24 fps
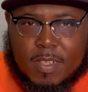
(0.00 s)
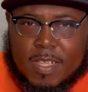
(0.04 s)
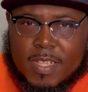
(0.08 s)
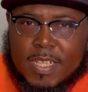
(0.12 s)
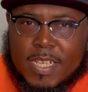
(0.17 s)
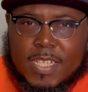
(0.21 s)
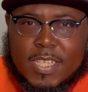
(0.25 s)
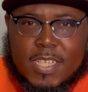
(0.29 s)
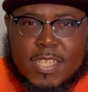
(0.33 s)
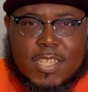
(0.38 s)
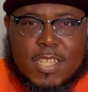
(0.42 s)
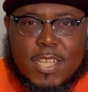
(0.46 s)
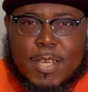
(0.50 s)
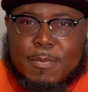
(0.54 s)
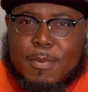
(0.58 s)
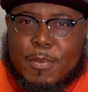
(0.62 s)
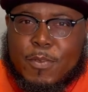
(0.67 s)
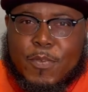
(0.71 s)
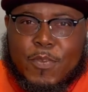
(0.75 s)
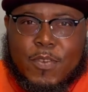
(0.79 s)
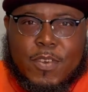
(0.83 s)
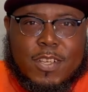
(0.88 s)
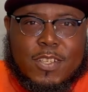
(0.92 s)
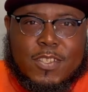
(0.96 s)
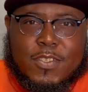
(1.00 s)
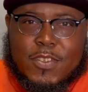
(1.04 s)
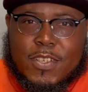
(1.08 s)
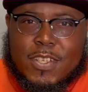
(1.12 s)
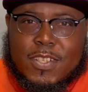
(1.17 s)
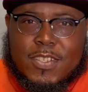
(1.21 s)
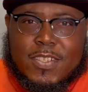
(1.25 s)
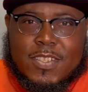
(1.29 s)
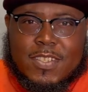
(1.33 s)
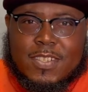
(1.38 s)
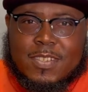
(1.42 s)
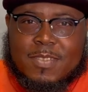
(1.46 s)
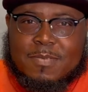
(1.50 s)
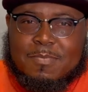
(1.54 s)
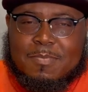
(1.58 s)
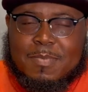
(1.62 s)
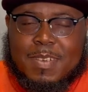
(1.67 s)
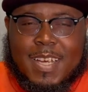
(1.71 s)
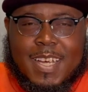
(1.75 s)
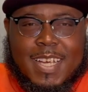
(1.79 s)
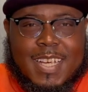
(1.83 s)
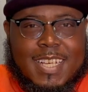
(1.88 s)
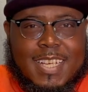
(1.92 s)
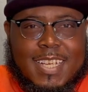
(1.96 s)
They just come to frustrate you.
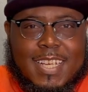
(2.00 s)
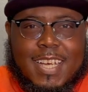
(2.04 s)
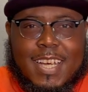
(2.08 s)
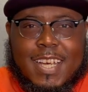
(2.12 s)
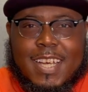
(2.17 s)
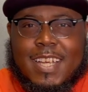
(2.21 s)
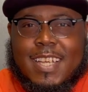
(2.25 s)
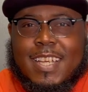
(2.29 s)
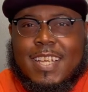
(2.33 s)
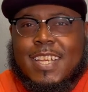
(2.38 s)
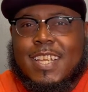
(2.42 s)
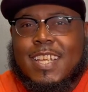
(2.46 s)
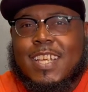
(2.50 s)
My God,